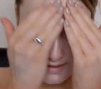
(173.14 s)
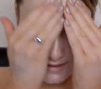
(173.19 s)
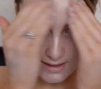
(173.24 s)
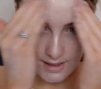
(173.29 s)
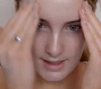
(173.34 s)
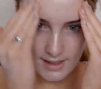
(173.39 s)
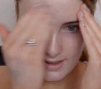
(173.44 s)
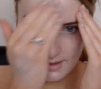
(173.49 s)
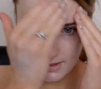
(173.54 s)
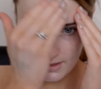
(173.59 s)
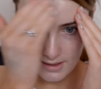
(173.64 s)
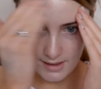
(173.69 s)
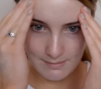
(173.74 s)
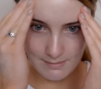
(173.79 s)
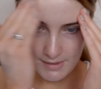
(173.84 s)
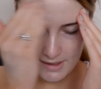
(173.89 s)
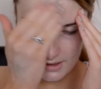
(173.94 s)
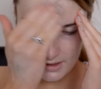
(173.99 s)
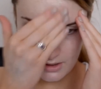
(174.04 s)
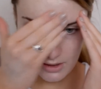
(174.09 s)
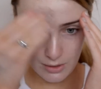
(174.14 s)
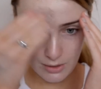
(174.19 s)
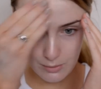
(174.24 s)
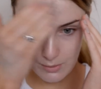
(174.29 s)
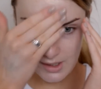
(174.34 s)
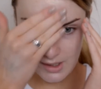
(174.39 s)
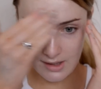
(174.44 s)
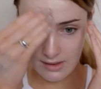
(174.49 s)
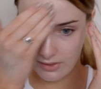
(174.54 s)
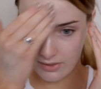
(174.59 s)
side, I might go
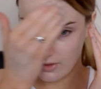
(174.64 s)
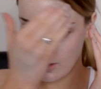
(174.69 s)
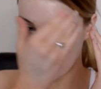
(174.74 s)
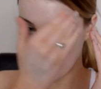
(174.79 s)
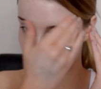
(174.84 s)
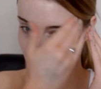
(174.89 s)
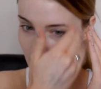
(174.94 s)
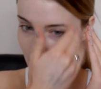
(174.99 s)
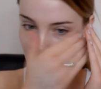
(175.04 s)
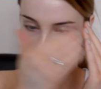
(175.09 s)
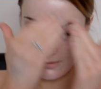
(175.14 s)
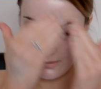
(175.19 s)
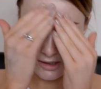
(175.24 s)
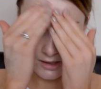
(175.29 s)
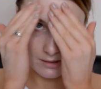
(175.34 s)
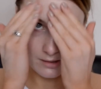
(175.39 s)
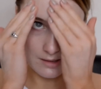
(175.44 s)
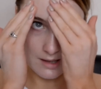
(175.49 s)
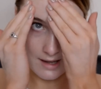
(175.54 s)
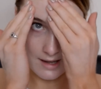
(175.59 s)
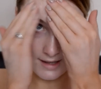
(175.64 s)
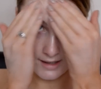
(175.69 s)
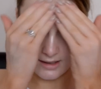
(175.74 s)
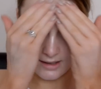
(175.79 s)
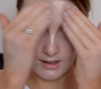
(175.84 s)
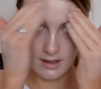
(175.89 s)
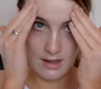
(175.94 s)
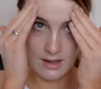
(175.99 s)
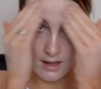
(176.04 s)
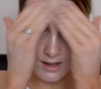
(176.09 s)
with a primer
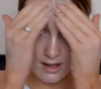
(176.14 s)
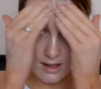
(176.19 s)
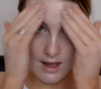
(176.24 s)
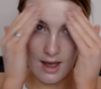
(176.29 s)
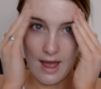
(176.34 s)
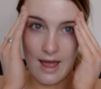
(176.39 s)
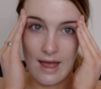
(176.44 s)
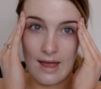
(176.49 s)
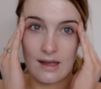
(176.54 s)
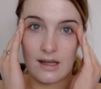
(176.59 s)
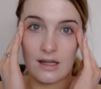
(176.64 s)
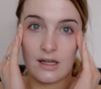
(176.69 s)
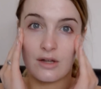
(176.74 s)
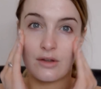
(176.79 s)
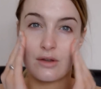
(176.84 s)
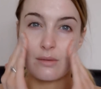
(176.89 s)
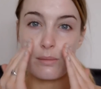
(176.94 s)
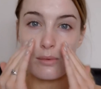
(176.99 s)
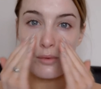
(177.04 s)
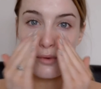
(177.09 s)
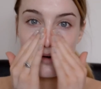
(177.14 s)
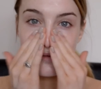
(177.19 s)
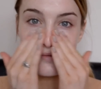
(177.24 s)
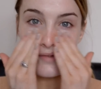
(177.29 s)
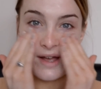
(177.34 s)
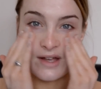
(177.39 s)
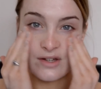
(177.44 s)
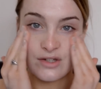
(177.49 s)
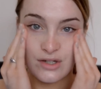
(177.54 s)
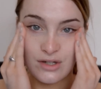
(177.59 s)
like the
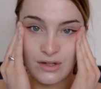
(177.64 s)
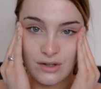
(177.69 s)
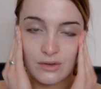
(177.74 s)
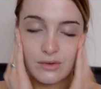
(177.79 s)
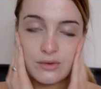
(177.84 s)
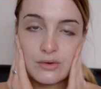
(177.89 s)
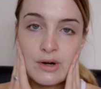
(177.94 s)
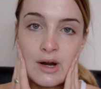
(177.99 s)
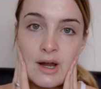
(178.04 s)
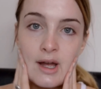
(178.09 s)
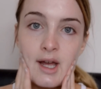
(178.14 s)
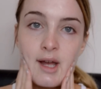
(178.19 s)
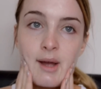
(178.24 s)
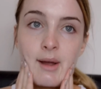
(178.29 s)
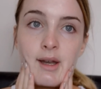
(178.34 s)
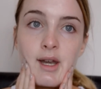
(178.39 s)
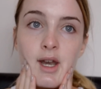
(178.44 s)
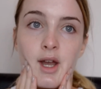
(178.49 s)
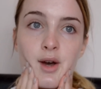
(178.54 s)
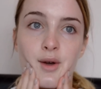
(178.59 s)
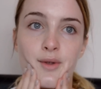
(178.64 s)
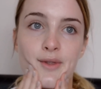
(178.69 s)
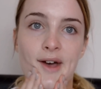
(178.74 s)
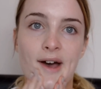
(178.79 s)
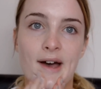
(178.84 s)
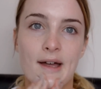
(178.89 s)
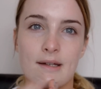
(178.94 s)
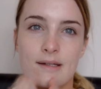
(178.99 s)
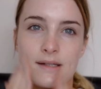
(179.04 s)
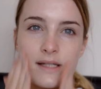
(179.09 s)
Professional, or I know
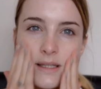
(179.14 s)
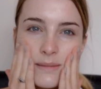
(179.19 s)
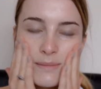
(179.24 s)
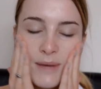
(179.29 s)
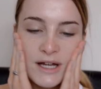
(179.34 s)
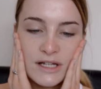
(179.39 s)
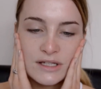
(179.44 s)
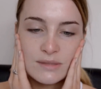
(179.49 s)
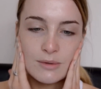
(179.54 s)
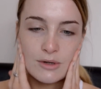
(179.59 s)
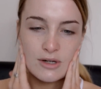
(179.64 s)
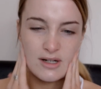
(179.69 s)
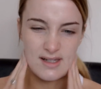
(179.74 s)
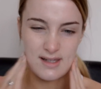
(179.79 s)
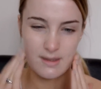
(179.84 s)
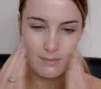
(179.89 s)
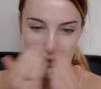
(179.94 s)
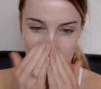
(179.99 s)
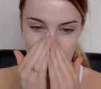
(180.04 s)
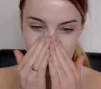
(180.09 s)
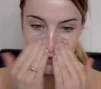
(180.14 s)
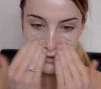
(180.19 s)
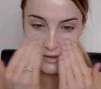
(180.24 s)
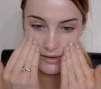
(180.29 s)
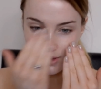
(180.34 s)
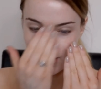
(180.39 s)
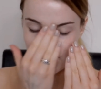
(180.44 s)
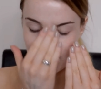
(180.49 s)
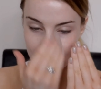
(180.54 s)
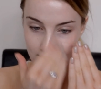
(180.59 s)
that Smashbox came out with
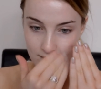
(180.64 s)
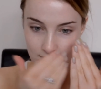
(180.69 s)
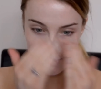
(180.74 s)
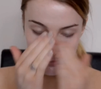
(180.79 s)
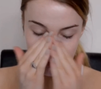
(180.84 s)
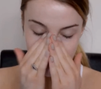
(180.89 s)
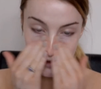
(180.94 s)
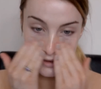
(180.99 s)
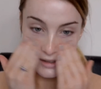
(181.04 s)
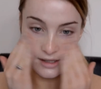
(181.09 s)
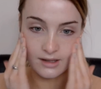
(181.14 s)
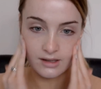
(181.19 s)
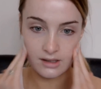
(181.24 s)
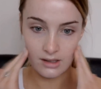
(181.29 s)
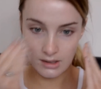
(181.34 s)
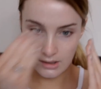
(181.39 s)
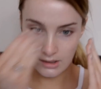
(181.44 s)
like some kind of